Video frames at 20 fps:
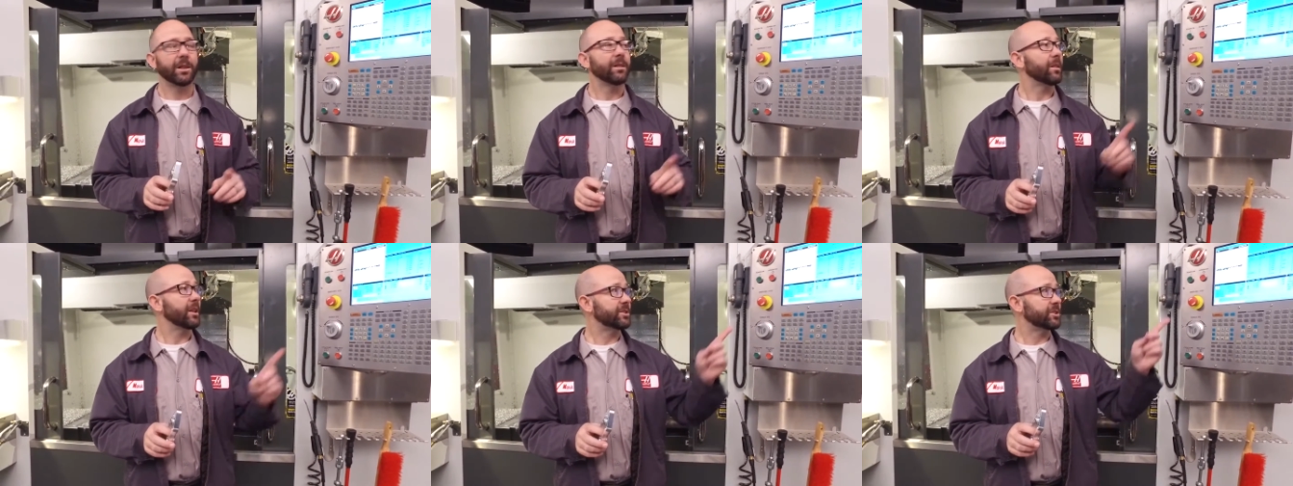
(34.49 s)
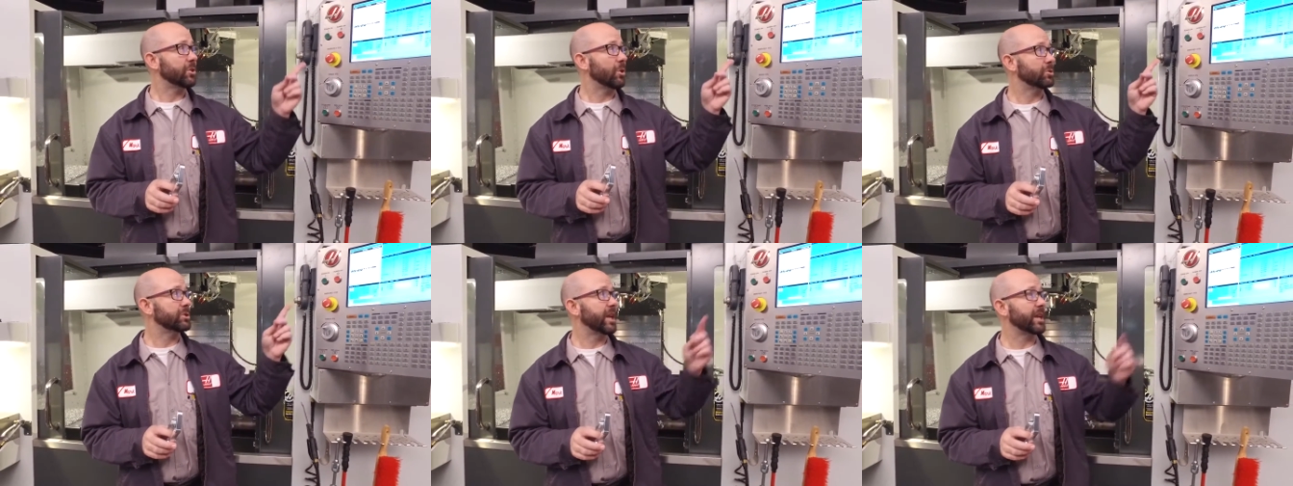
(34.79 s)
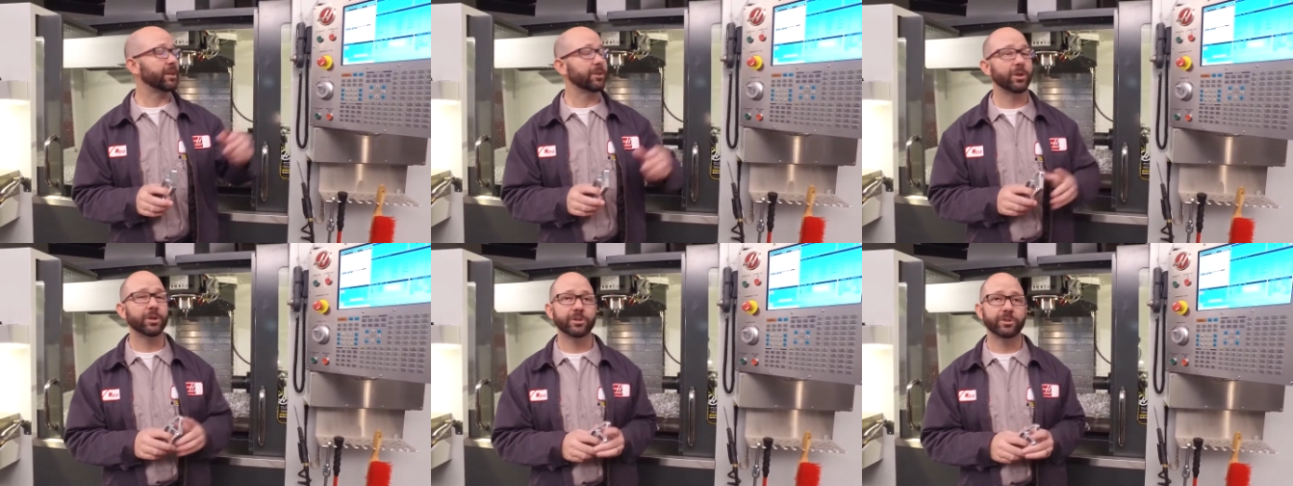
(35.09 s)
Let's go take
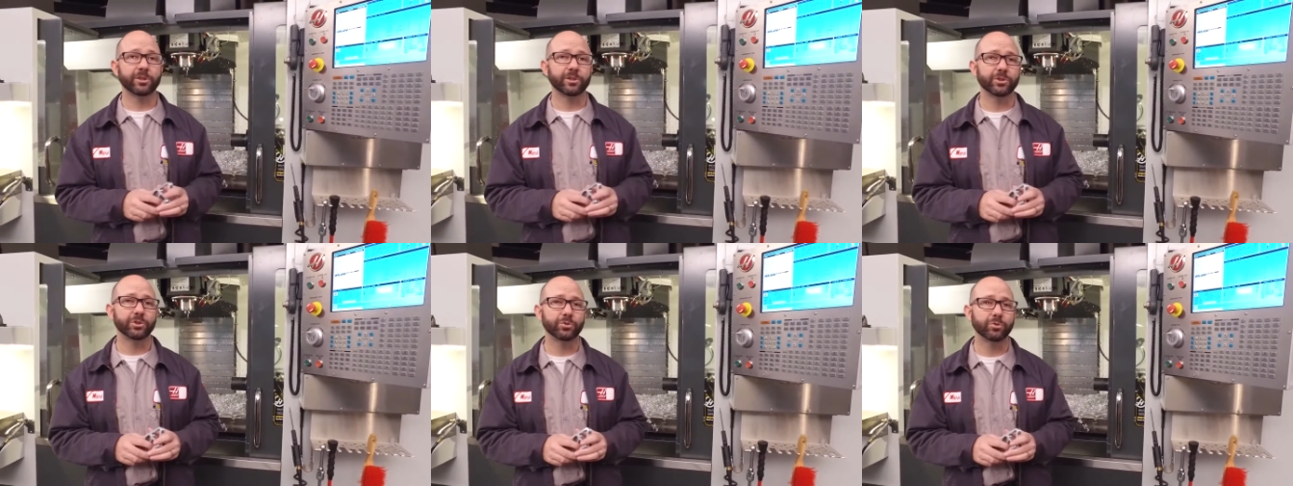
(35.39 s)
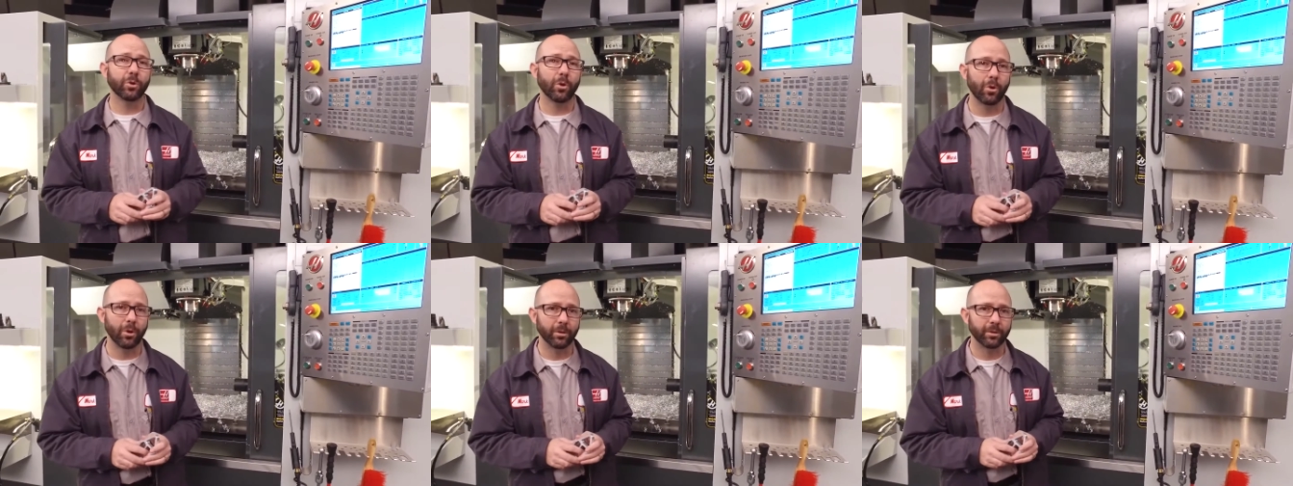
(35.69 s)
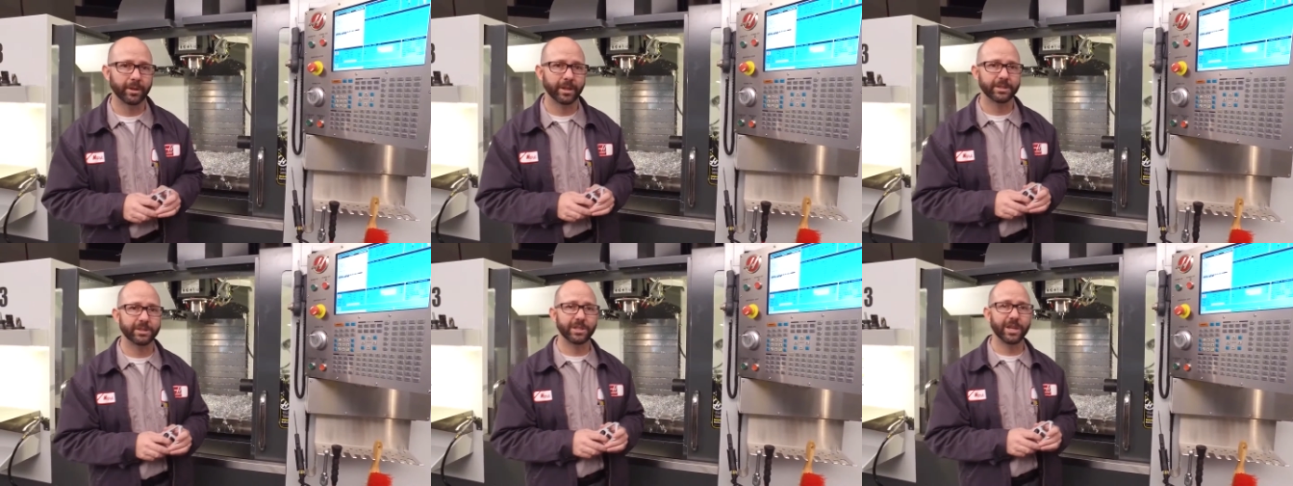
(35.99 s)
a look at the control
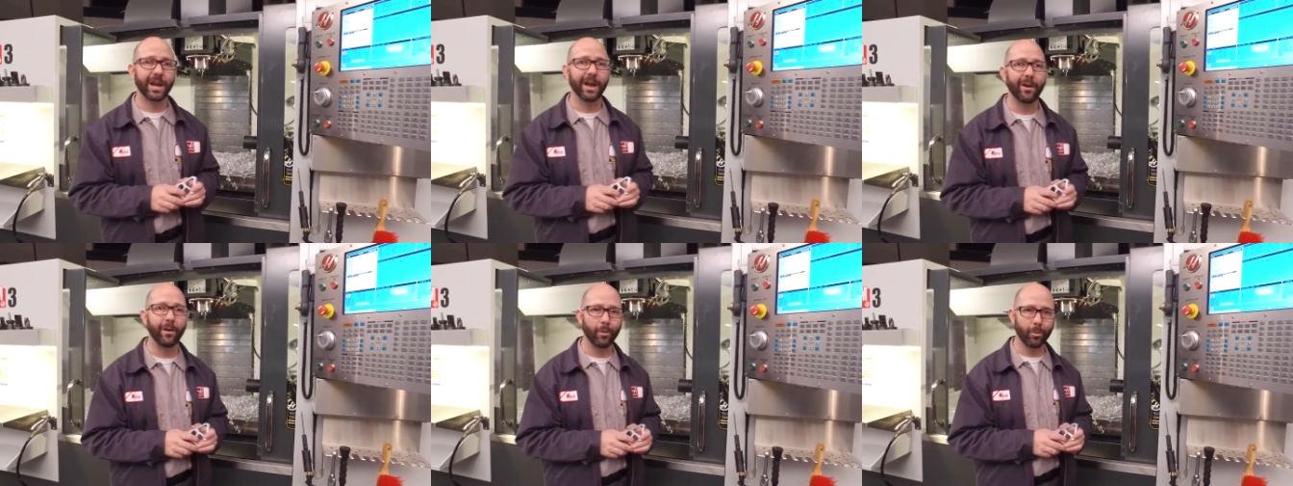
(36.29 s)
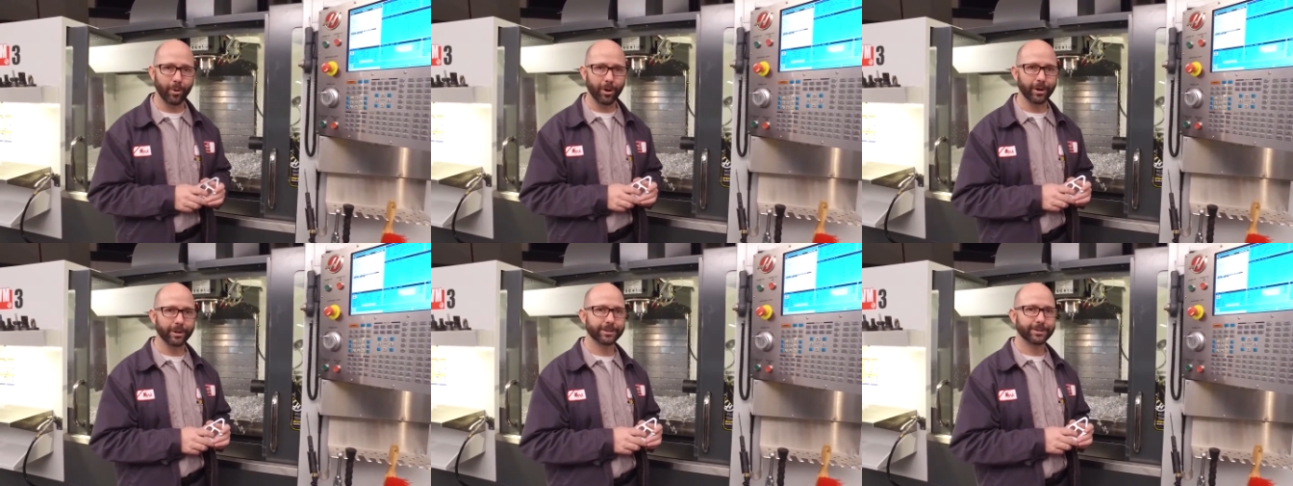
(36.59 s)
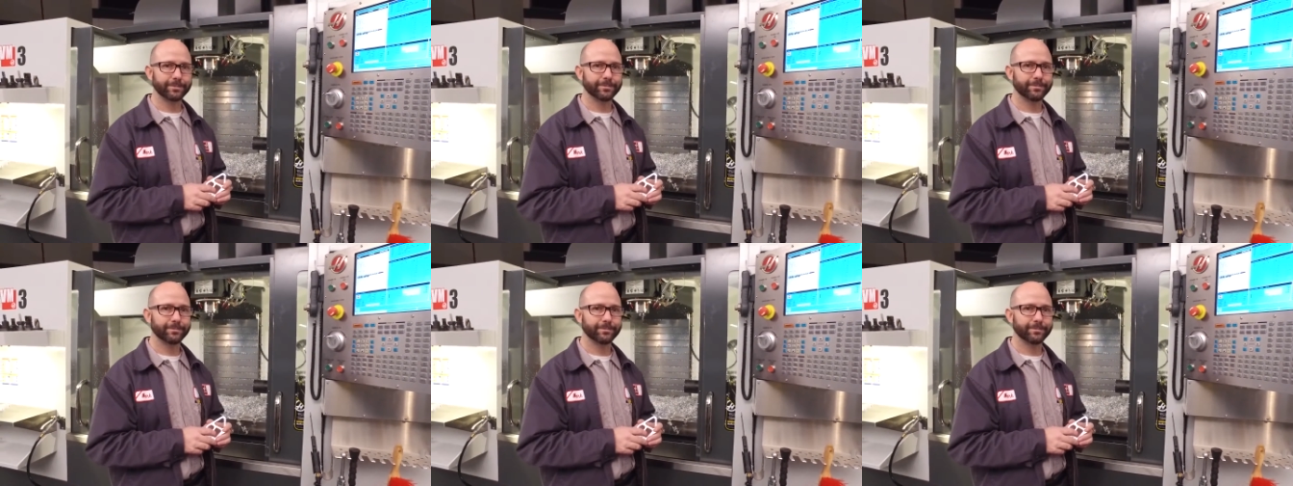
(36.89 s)
and see how it works.